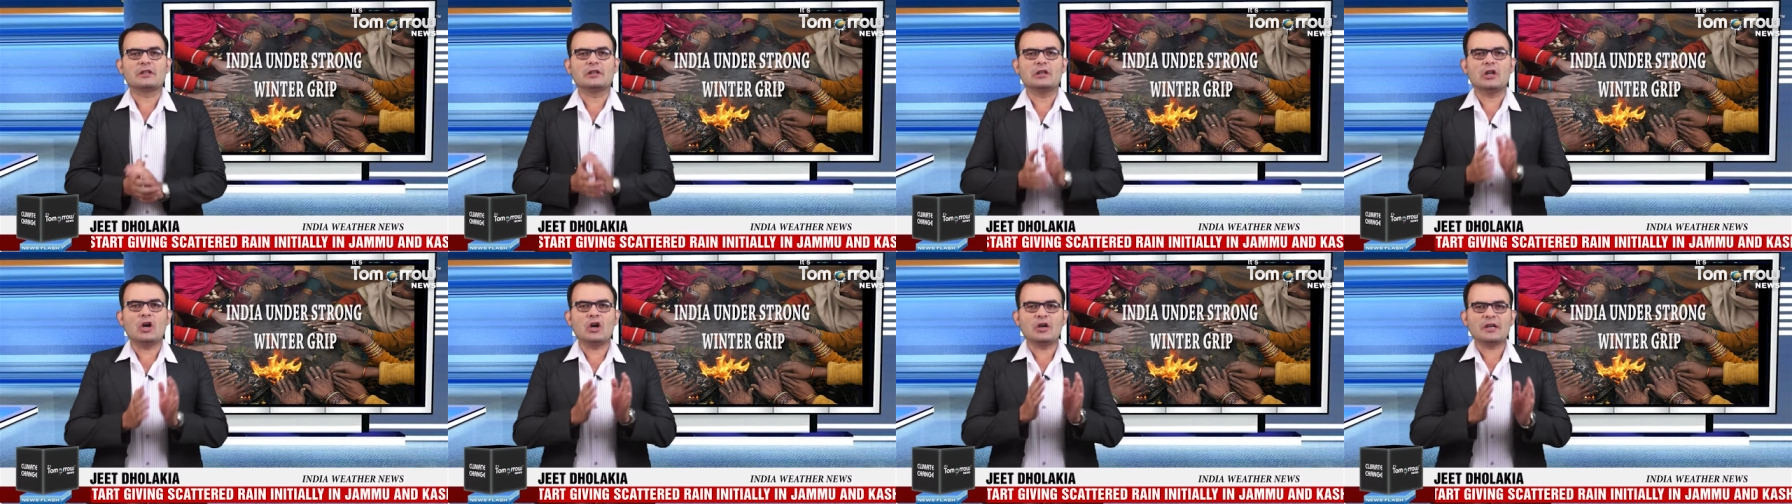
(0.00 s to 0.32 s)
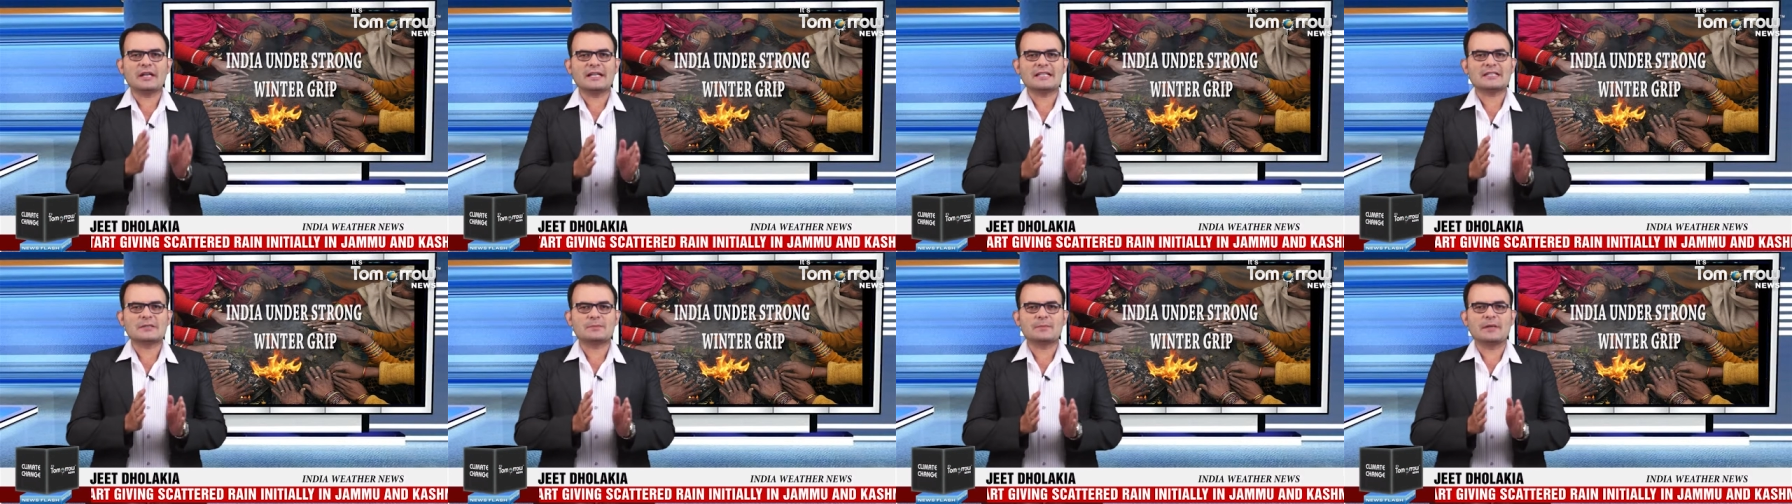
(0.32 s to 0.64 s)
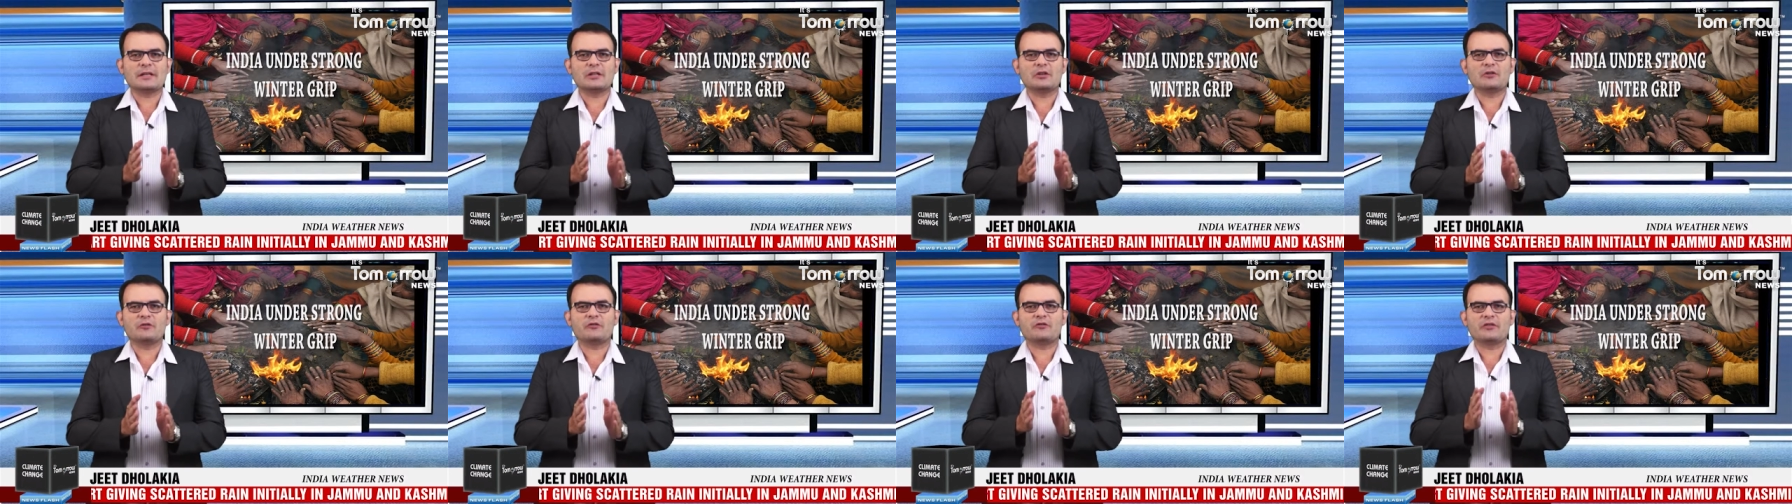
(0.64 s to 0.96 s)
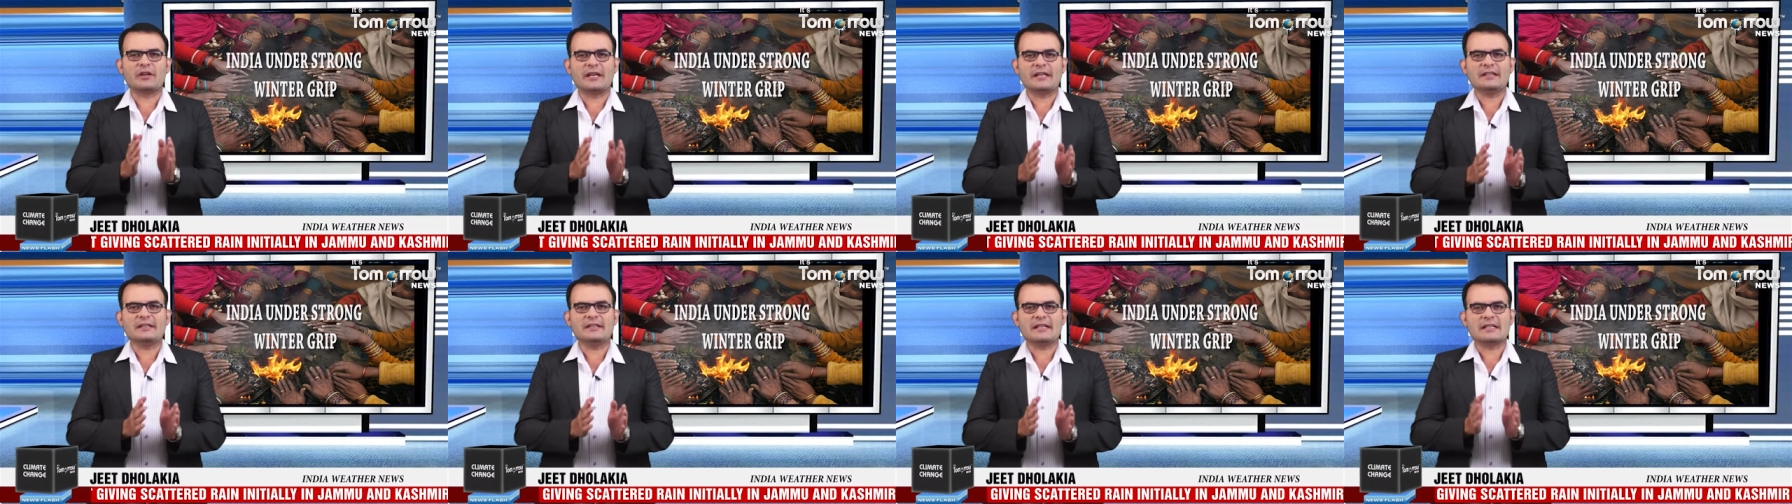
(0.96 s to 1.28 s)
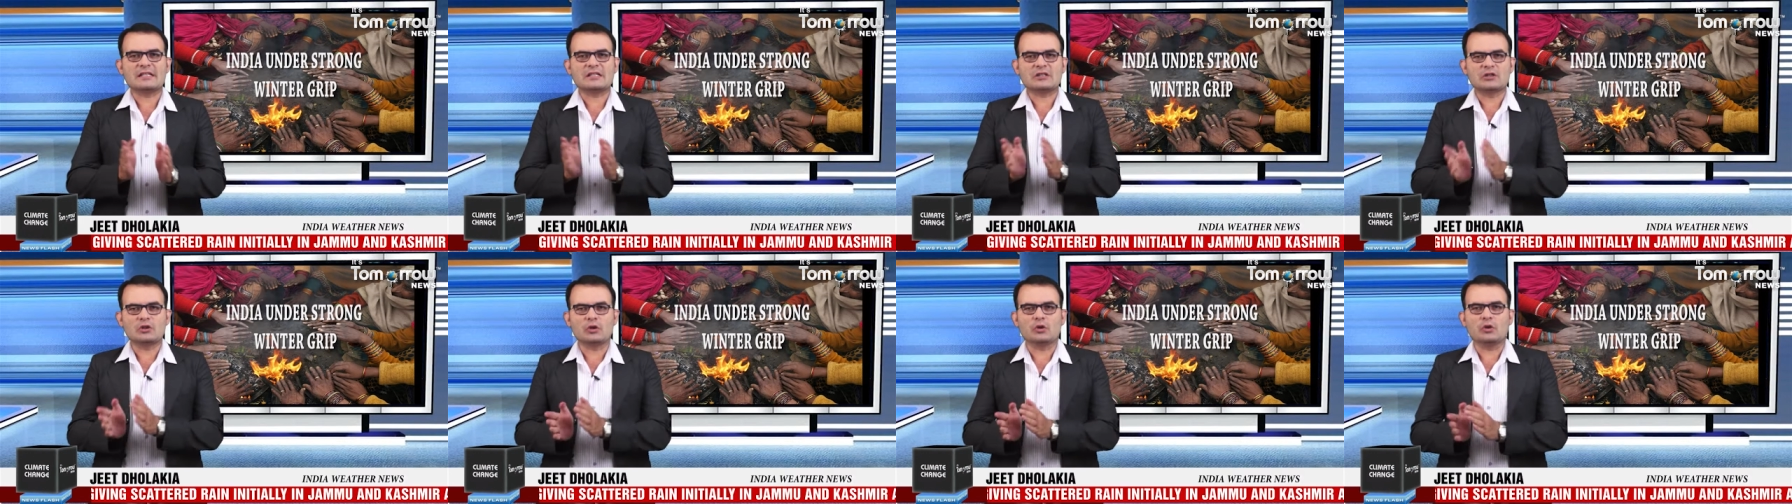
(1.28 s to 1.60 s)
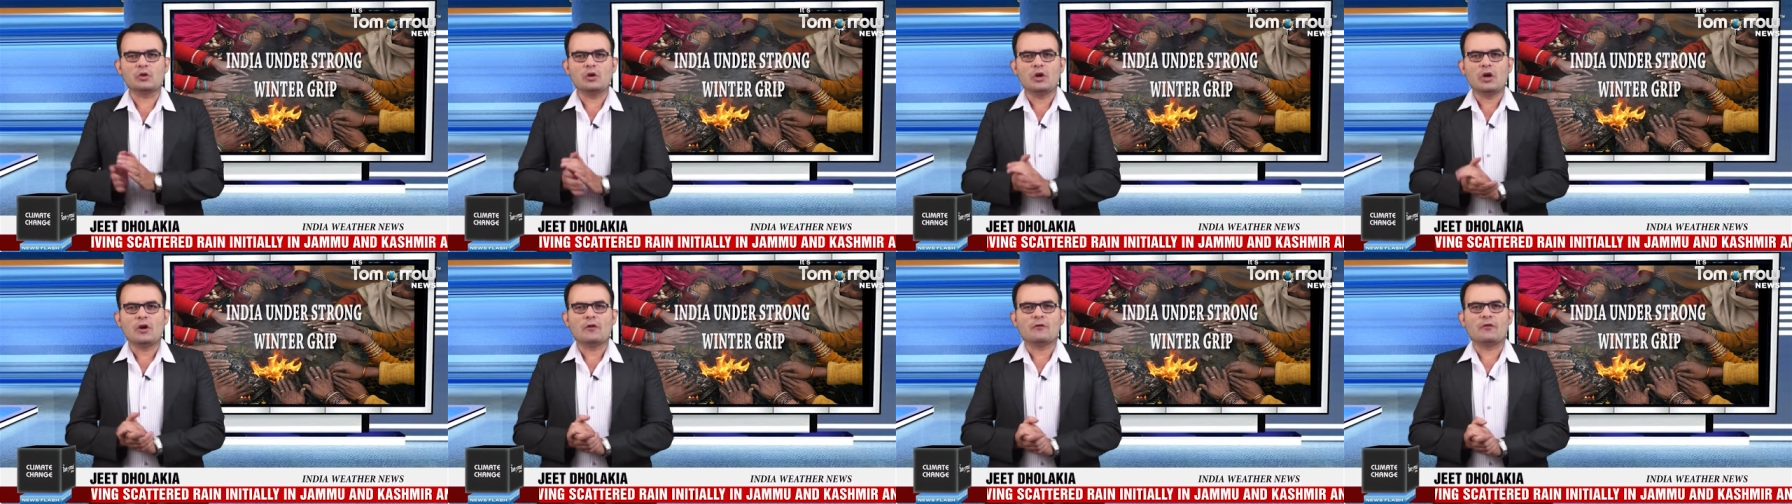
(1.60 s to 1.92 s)
longest spell of rain and
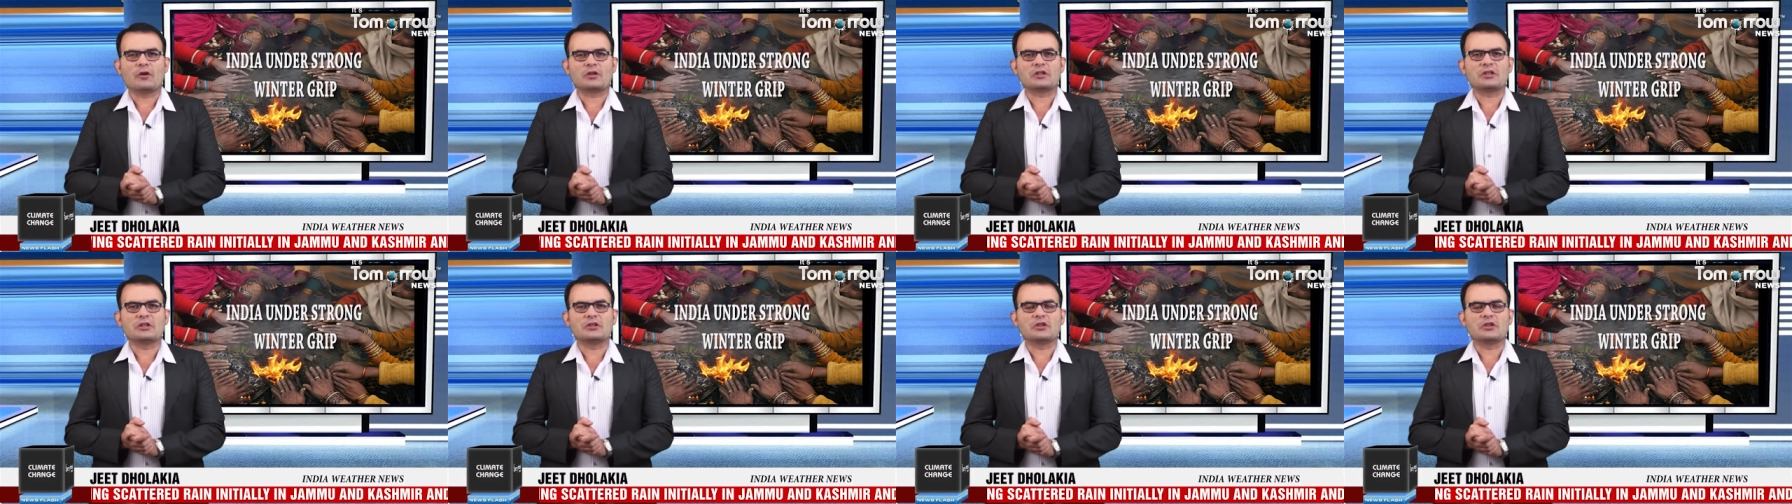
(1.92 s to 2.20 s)
snow for the